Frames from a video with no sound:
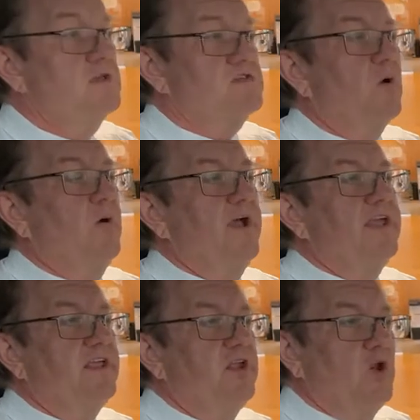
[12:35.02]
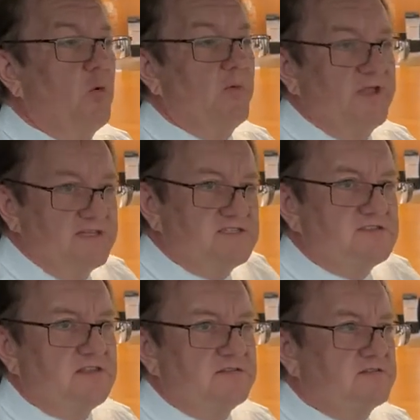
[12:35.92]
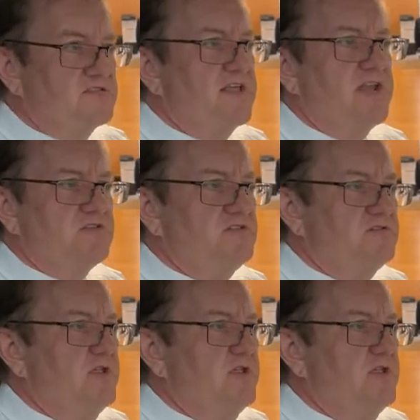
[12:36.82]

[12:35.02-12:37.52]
So there's a lot of,